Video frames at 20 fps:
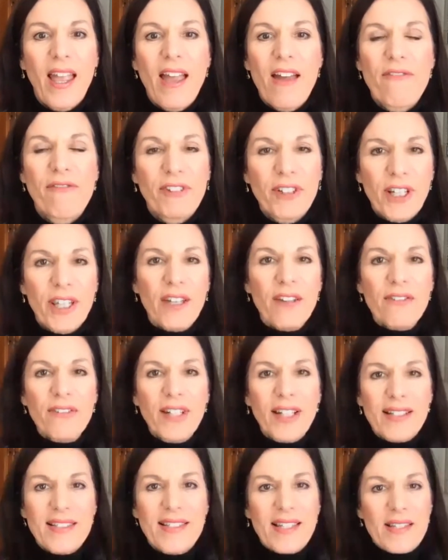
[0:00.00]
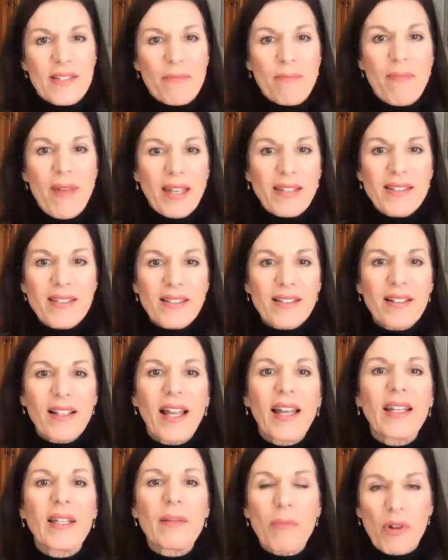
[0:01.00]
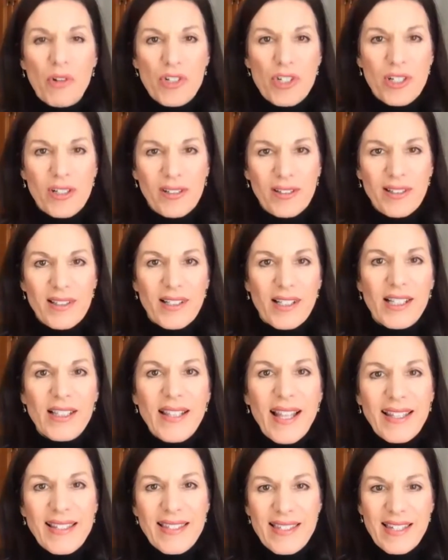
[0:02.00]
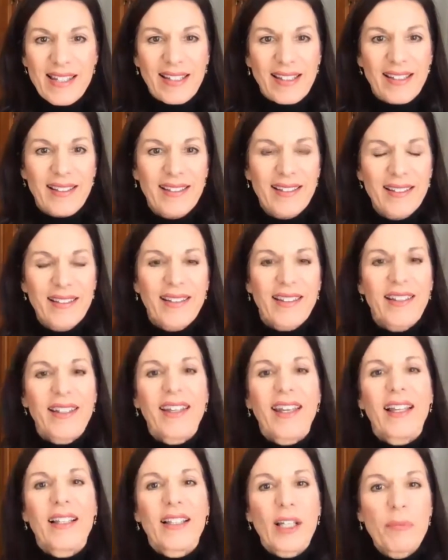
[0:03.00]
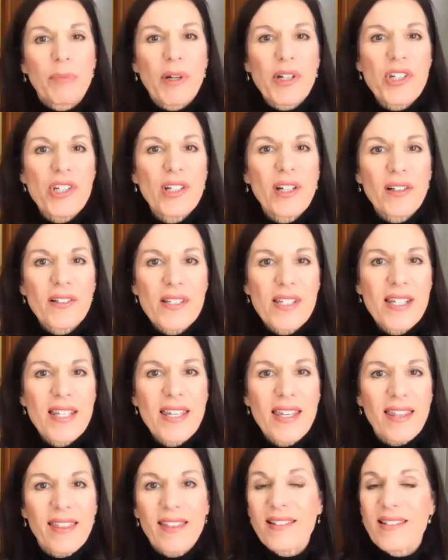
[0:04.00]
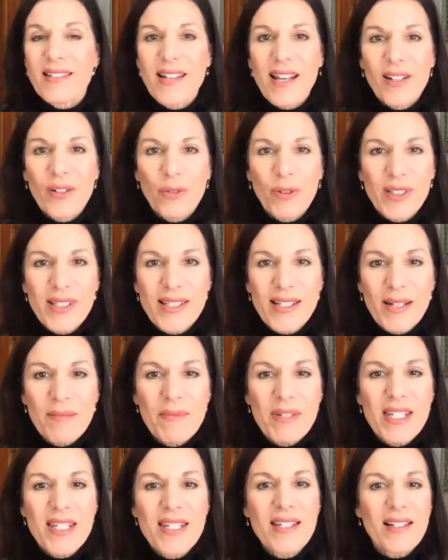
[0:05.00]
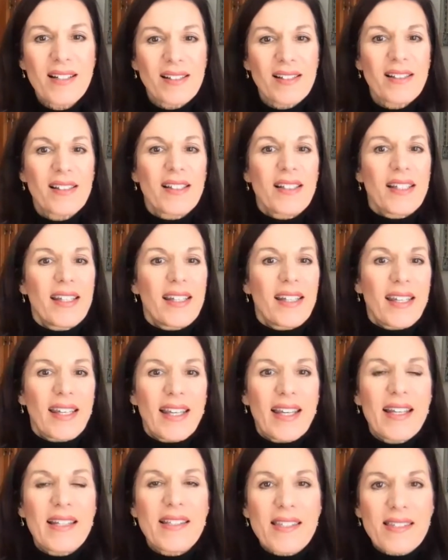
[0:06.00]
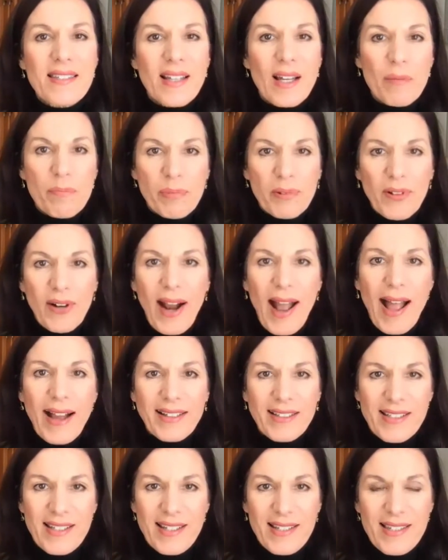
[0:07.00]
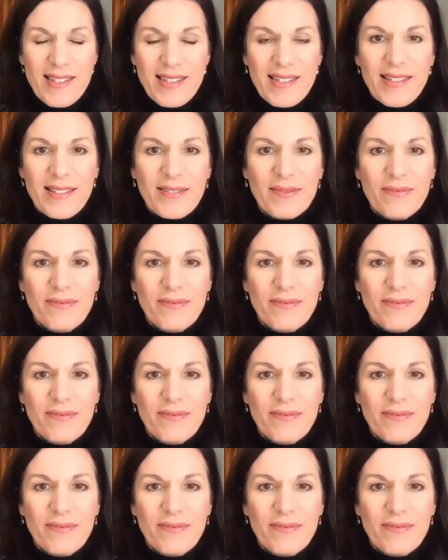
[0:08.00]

Forgiveness is mental and emotional cleansing. Like brushing our teeth, it's not a one-time deal. It's a practice.